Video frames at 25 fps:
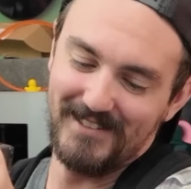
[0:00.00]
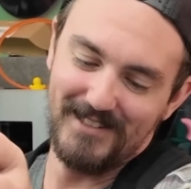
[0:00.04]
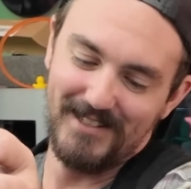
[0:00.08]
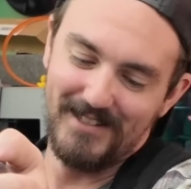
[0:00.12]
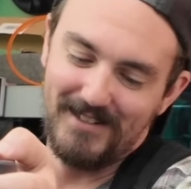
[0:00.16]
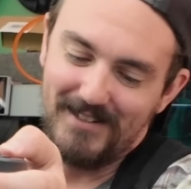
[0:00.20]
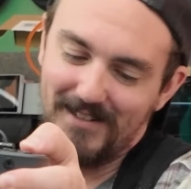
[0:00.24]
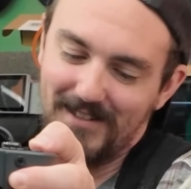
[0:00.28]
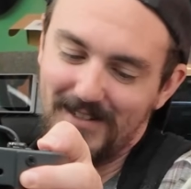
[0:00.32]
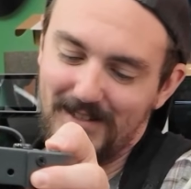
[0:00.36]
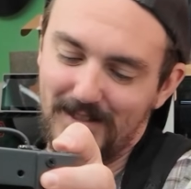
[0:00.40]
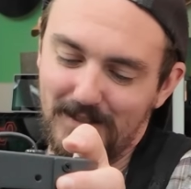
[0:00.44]
It
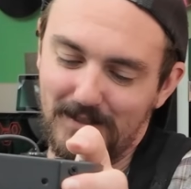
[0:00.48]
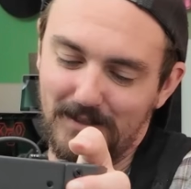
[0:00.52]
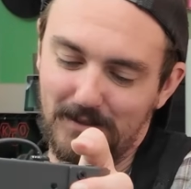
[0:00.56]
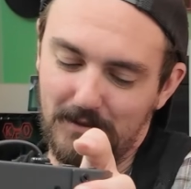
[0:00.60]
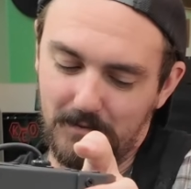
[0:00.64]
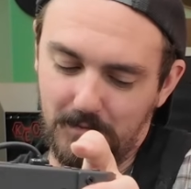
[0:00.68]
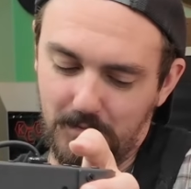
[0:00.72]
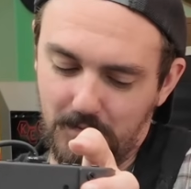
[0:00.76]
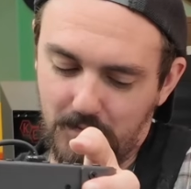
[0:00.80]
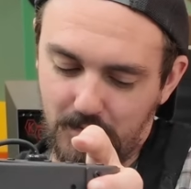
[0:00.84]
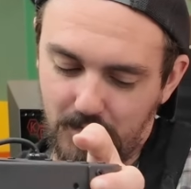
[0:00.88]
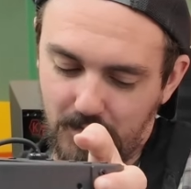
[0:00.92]
is like a
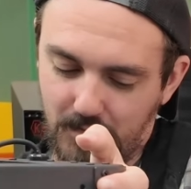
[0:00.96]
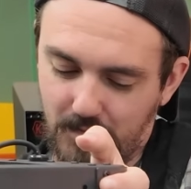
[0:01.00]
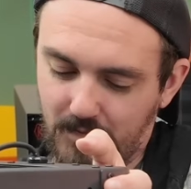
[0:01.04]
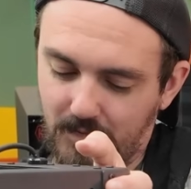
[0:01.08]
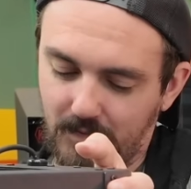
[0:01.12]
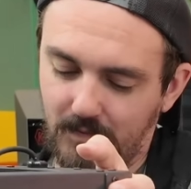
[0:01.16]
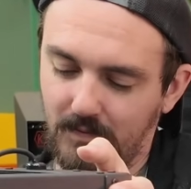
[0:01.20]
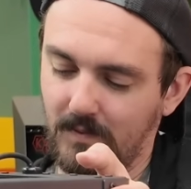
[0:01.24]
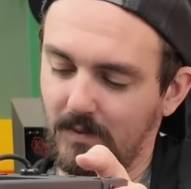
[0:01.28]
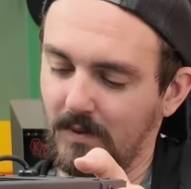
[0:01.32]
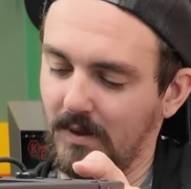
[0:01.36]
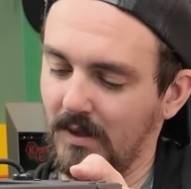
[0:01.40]
little tiny
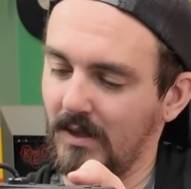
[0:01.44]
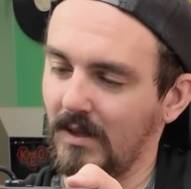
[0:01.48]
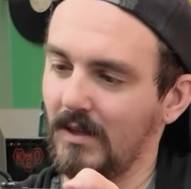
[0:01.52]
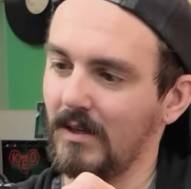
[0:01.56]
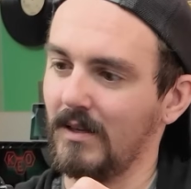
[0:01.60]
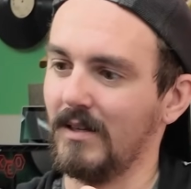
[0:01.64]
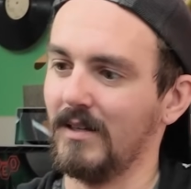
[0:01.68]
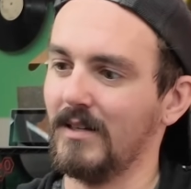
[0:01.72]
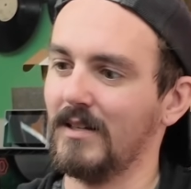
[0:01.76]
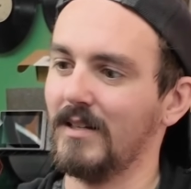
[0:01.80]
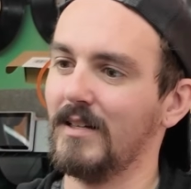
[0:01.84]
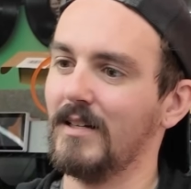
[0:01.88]
baby.
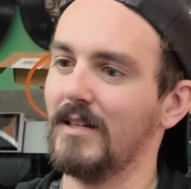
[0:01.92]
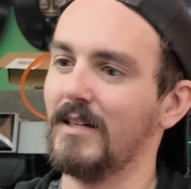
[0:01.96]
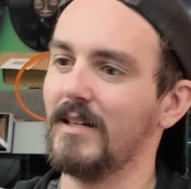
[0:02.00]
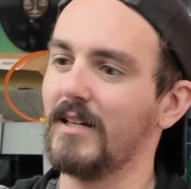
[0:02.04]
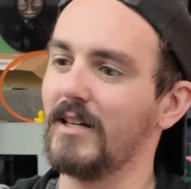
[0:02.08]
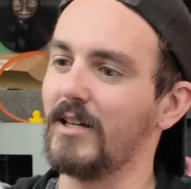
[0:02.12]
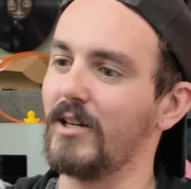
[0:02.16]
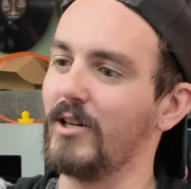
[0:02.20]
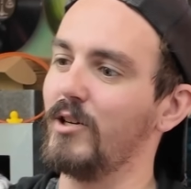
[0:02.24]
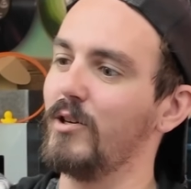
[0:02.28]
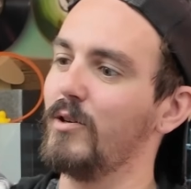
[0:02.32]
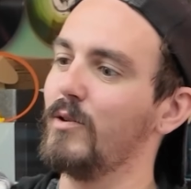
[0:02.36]
The
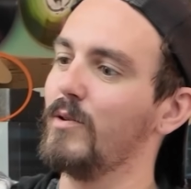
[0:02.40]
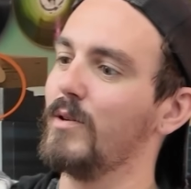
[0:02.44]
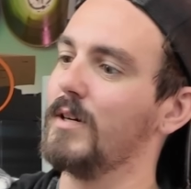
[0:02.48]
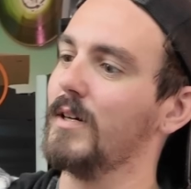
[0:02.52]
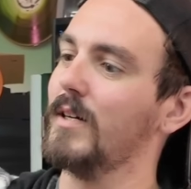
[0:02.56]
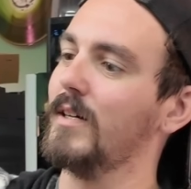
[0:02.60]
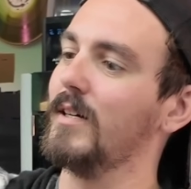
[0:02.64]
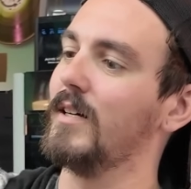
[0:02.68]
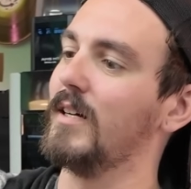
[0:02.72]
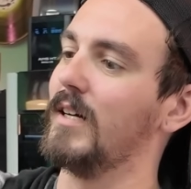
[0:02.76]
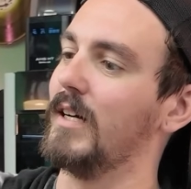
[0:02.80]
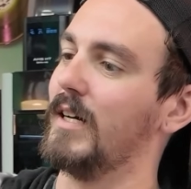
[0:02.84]
machine's an
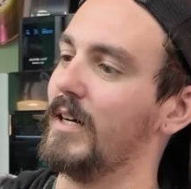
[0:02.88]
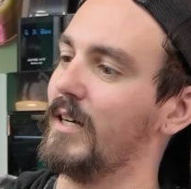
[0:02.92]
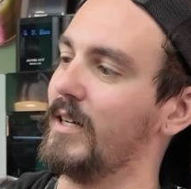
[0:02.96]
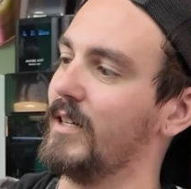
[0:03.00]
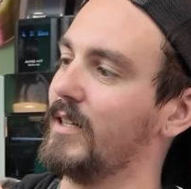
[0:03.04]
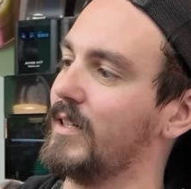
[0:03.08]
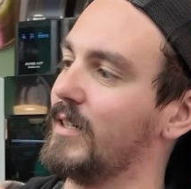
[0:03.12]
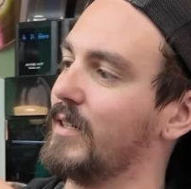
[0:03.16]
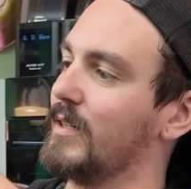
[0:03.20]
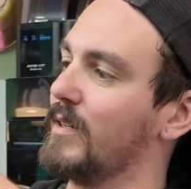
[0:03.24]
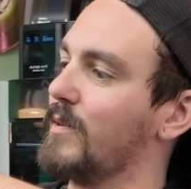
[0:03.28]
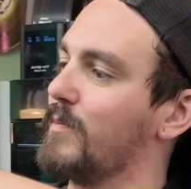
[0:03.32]
open
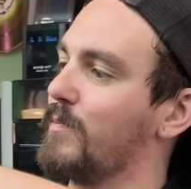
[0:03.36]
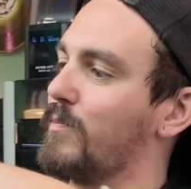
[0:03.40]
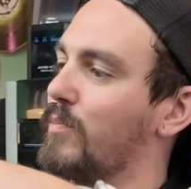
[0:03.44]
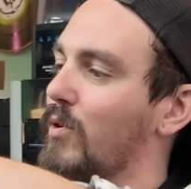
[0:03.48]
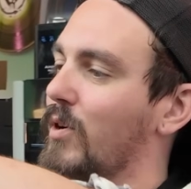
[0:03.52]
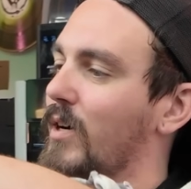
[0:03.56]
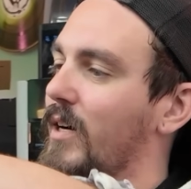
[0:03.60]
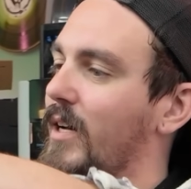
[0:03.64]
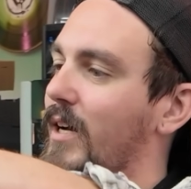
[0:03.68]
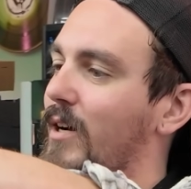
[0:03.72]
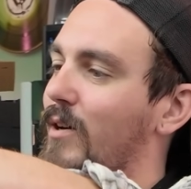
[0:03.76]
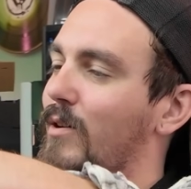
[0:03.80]
frame
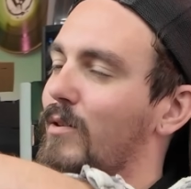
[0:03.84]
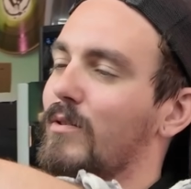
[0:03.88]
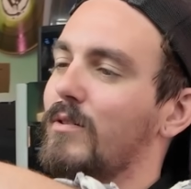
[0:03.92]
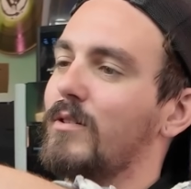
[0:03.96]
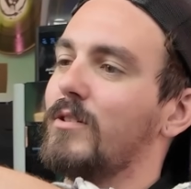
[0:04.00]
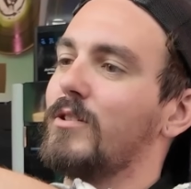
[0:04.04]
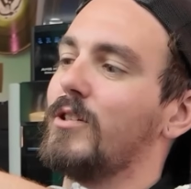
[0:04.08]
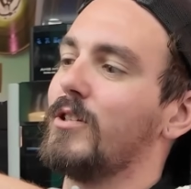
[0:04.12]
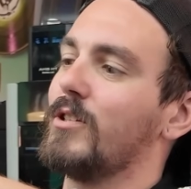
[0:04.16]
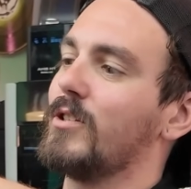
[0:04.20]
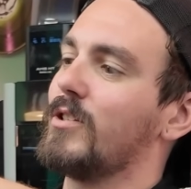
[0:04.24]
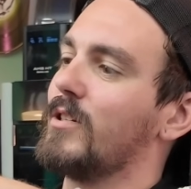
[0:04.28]
Core
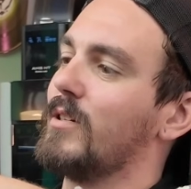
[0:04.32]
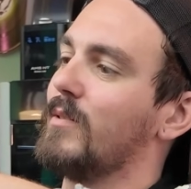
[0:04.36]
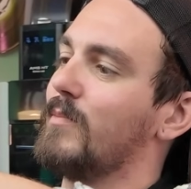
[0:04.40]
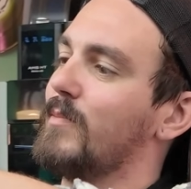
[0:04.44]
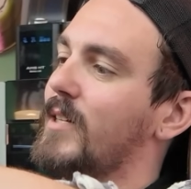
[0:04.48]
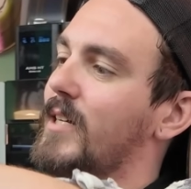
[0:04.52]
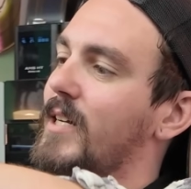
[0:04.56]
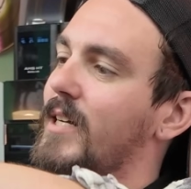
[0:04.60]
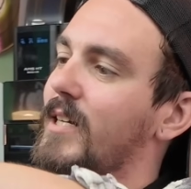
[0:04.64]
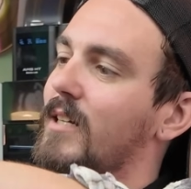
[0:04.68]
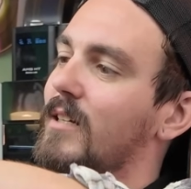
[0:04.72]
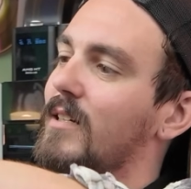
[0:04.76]
XY
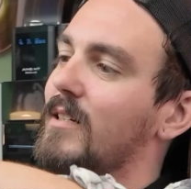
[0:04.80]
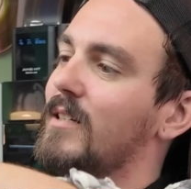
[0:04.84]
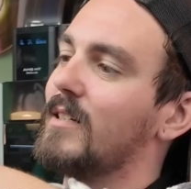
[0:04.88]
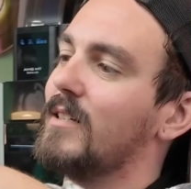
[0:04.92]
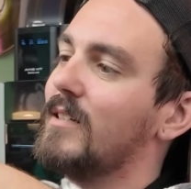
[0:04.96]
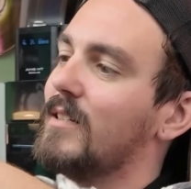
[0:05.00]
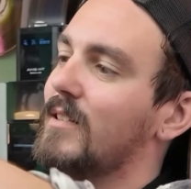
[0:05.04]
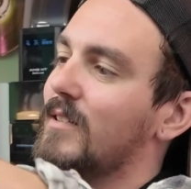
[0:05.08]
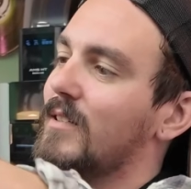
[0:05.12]
printer with a